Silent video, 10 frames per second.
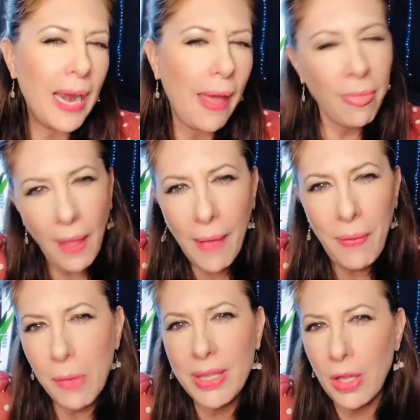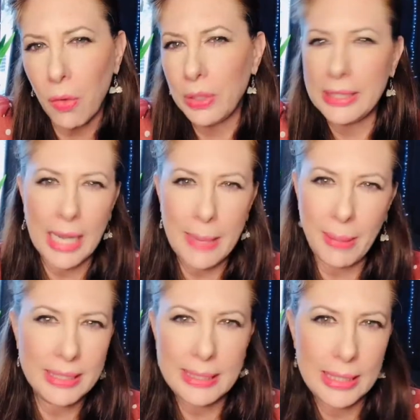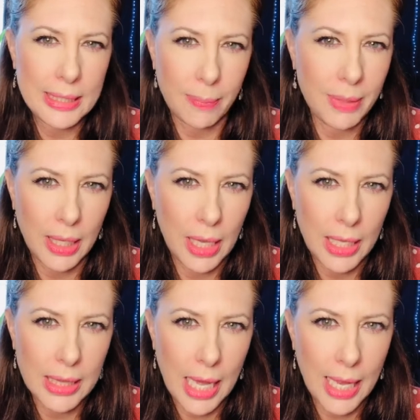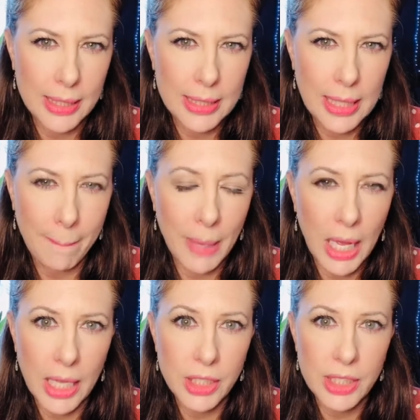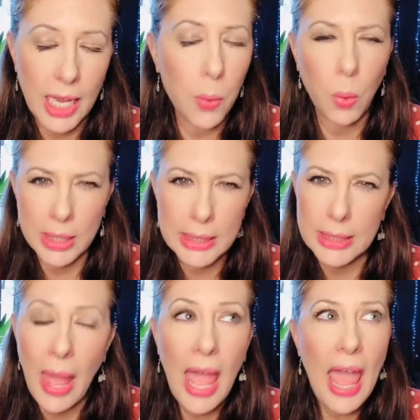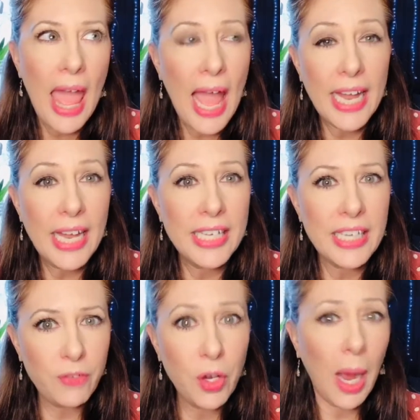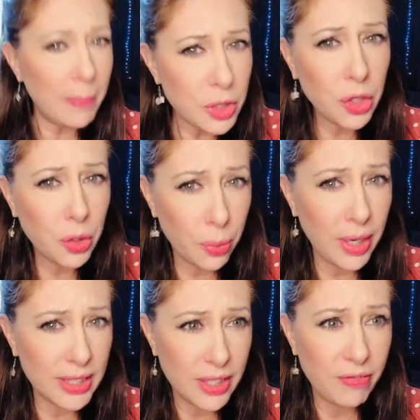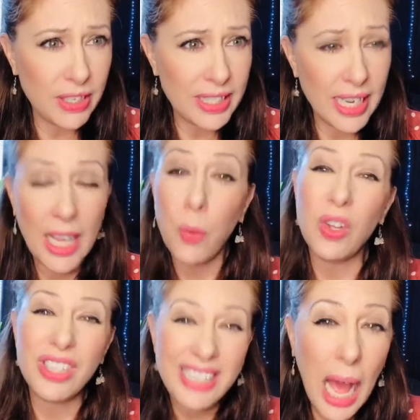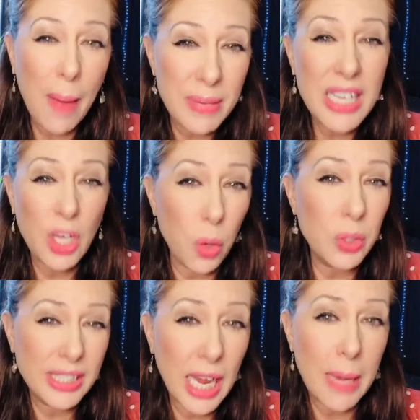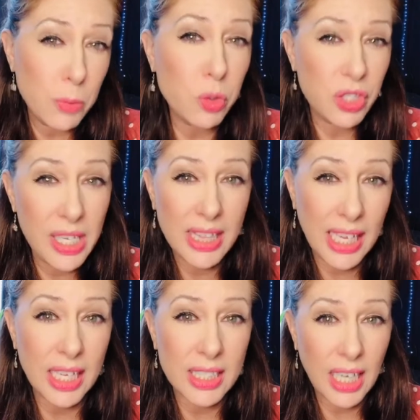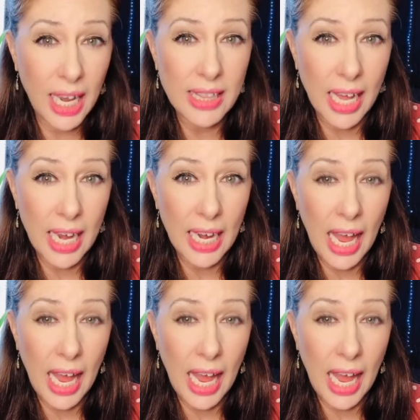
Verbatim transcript: I thought that would be the only time I'd see something like that, but it wasn't. And if you come to Korea to visit, it will not be the only time you see things like that.